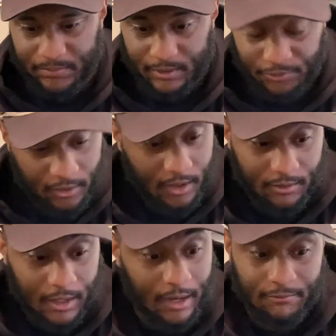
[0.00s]
for
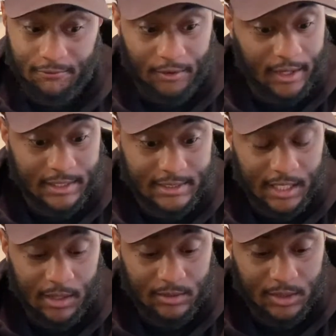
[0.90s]
a fucking
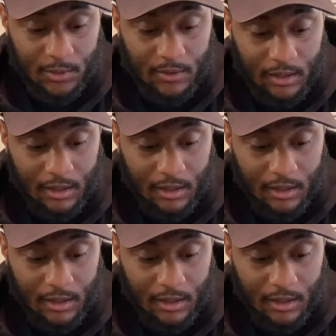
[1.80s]
steal too.